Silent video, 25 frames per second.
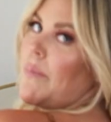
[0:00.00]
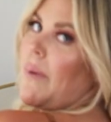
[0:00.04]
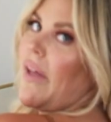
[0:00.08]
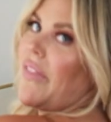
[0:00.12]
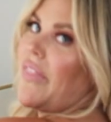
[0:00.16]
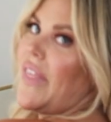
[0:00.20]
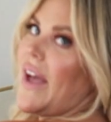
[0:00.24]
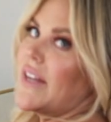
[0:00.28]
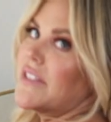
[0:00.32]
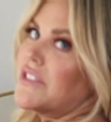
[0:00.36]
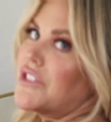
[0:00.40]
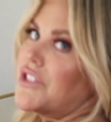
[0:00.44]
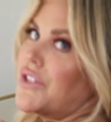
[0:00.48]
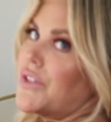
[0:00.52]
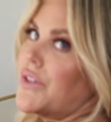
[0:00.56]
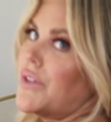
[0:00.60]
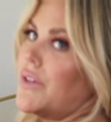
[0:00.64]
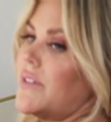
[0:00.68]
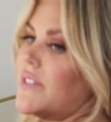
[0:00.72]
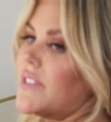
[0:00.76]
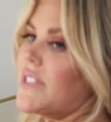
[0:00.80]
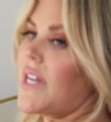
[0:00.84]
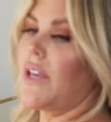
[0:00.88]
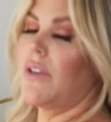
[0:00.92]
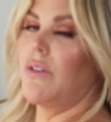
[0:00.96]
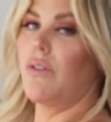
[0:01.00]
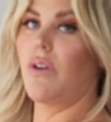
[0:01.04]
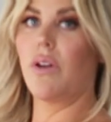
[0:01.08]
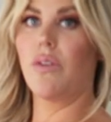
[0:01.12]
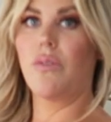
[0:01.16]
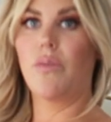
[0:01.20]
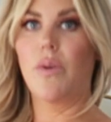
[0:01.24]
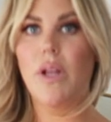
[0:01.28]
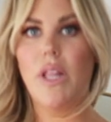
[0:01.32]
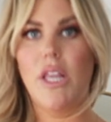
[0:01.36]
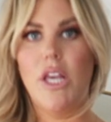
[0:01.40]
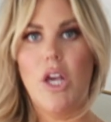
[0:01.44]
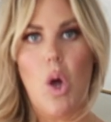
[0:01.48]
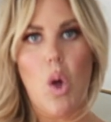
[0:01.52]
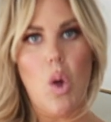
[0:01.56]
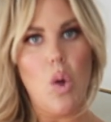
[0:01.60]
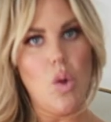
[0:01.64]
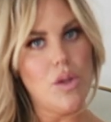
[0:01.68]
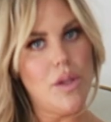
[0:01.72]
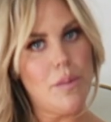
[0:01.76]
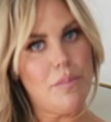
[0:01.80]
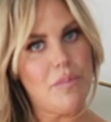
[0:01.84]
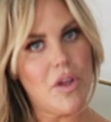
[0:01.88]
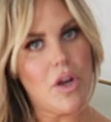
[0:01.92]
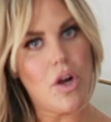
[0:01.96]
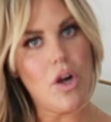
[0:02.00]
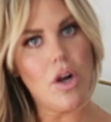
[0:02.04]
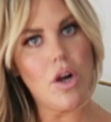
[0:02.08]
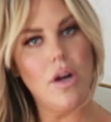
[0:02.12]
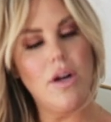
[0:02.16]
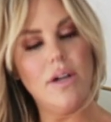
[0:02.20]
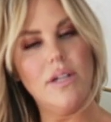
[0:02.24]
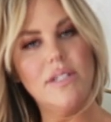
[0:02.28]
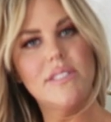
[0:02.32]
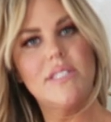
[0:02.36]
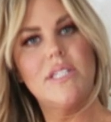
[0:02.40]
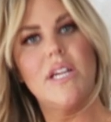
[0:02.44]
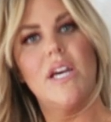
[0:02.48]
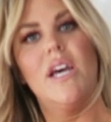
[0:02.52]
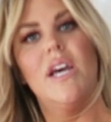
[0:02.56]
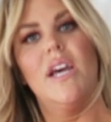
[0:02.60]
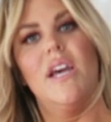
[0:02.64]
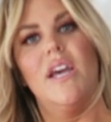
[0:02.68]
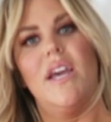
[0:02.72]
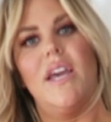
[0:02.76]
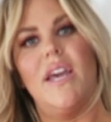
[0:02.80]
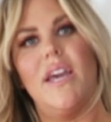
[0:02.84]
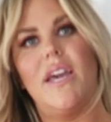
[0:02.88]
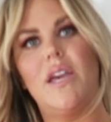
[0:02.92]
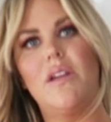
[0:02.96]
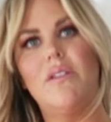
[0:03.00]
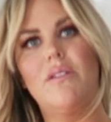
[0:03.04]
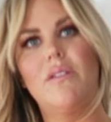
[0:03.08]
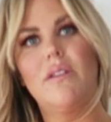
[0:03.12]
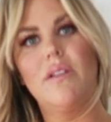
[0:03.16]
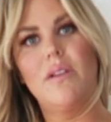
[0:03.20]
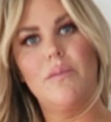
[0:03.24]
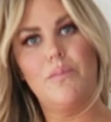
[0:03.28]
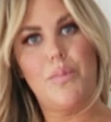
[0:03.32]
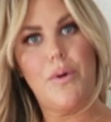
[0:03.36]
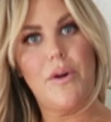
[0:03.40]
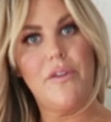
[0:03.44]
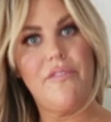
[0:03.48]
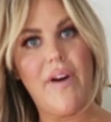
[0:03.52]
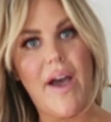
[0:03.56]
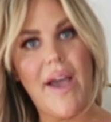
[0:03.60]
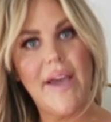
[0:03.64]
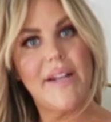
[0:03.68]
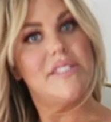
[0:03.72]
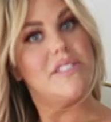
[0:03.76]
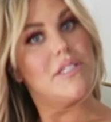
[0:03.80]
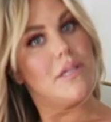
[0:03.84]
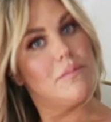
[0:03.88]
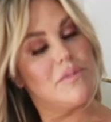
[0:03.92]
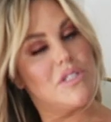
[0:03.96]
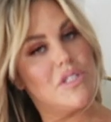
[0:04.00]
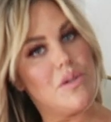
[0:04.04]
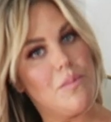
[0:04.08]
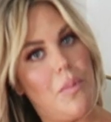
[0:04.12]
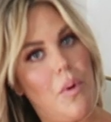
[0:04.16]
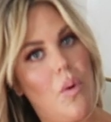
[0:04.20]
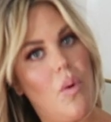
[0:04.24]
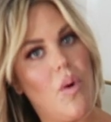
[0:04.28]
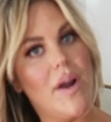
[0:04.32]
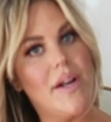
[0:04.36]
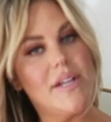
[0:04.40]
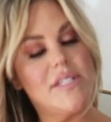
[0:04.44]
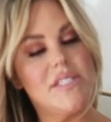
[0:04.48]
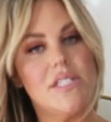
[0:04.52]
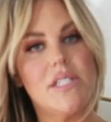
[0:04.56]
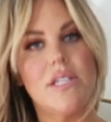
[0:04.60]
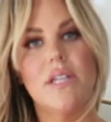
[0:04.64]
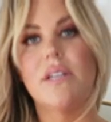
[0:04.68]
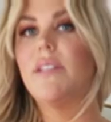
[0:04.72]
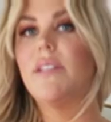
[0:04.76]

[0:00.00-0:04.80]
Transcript: about that too is that you can really hold up the girls. It can provide some support.